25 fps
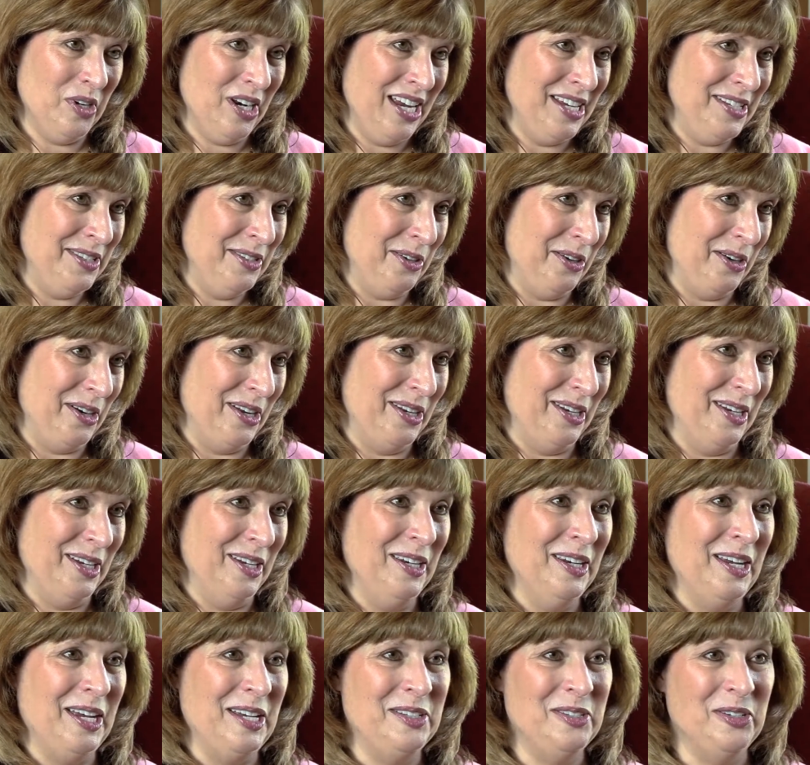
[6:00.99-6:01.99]
I started it,
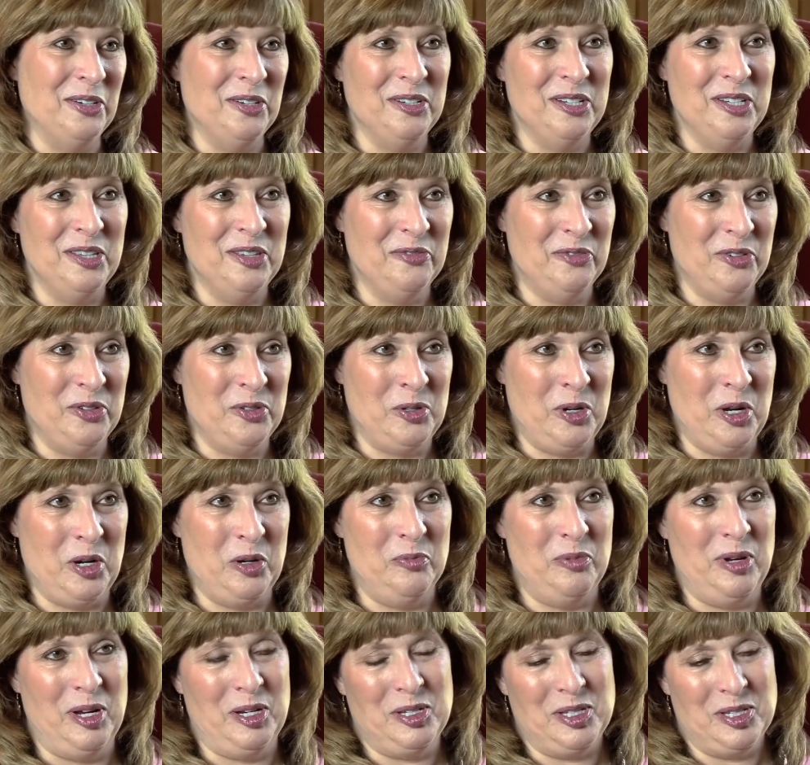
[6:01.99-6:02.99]
and I turned in the first
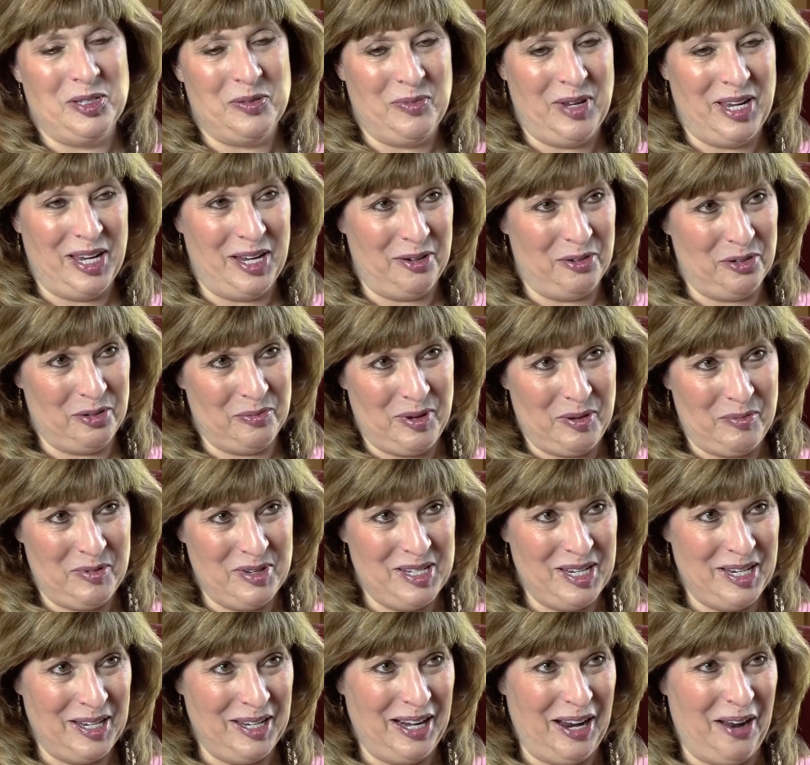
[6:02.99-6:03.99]
hundred pages, and my editor made me
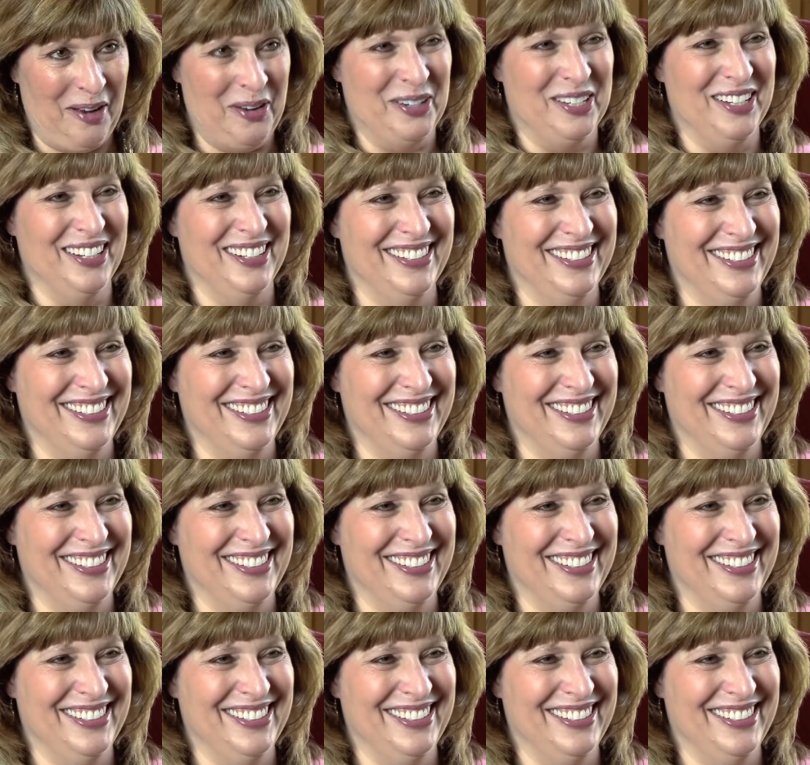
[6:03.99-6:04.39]
take it out.